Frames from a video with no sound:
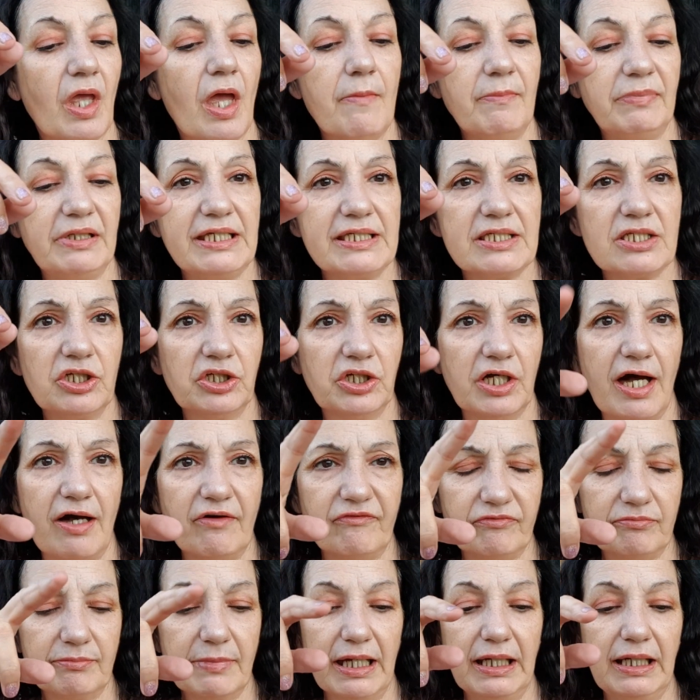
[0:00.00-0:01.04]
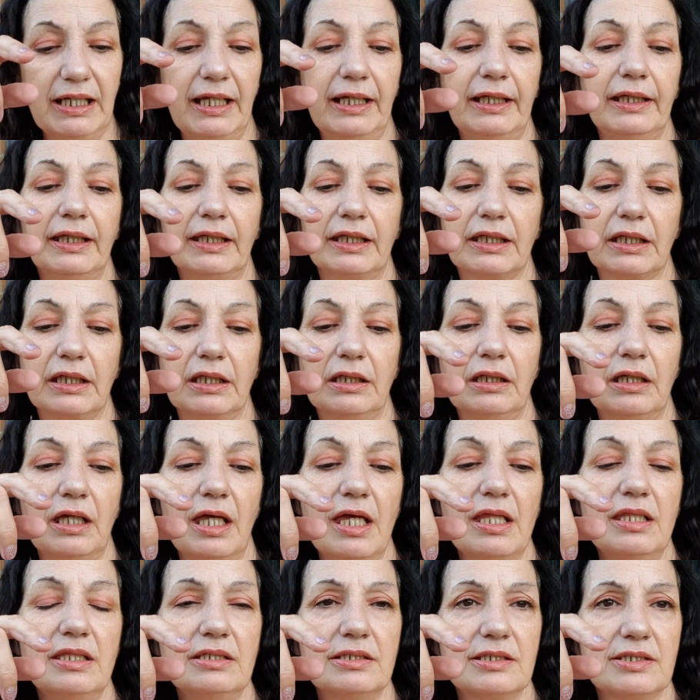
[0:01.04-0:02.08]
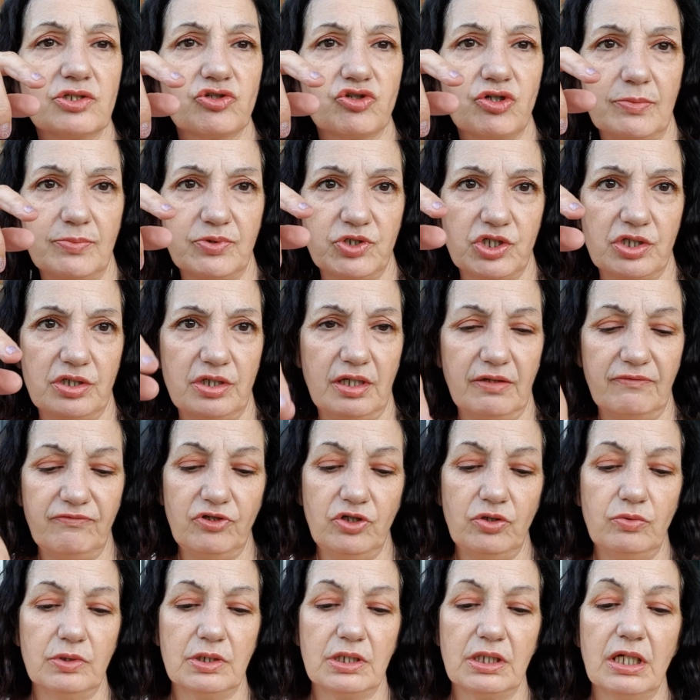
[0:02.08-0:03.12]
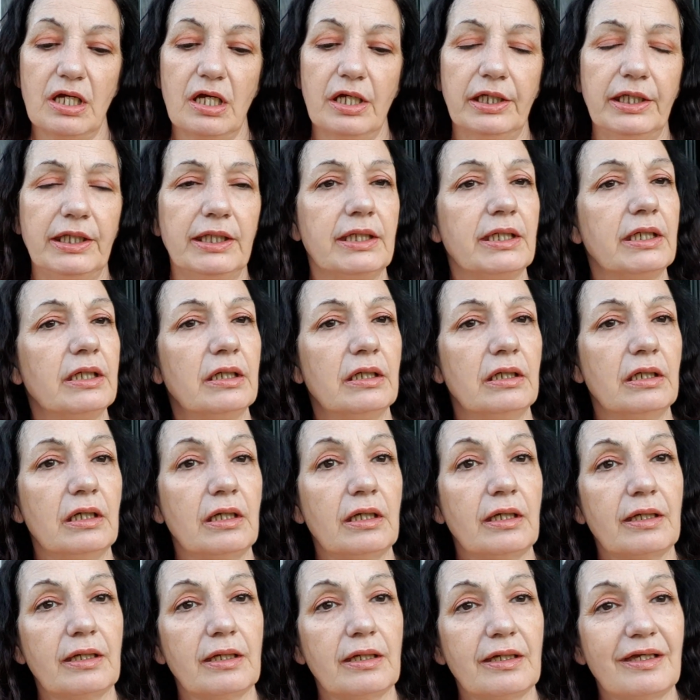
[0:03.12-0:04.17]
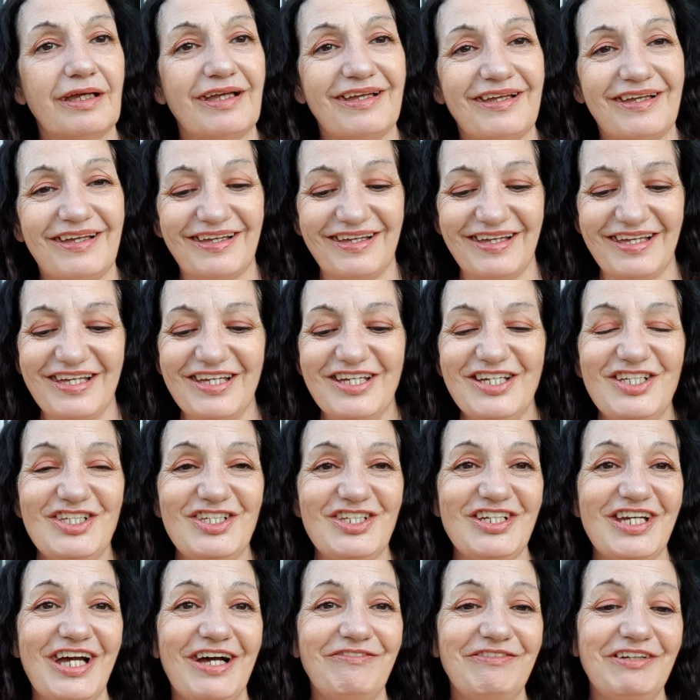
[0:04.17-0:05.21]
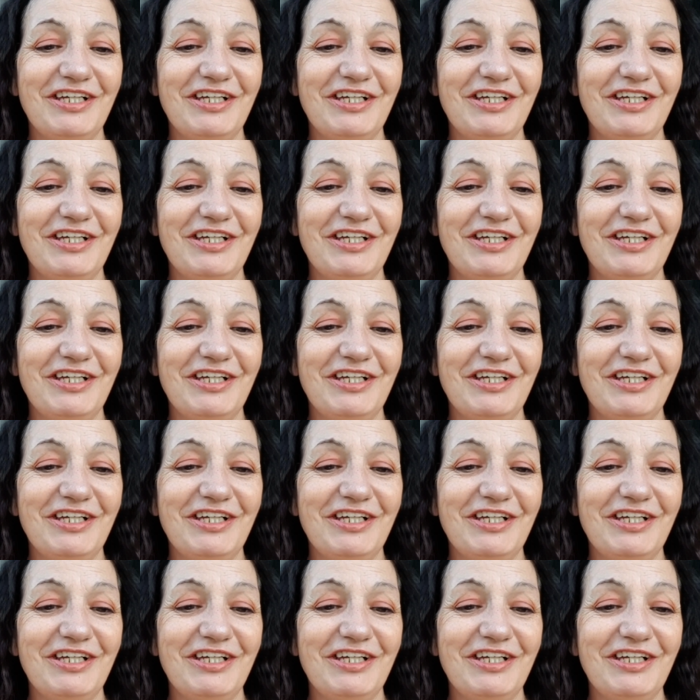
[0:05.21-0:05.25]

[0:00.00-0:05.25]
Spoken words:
Please look out for my link in the description if you would like to have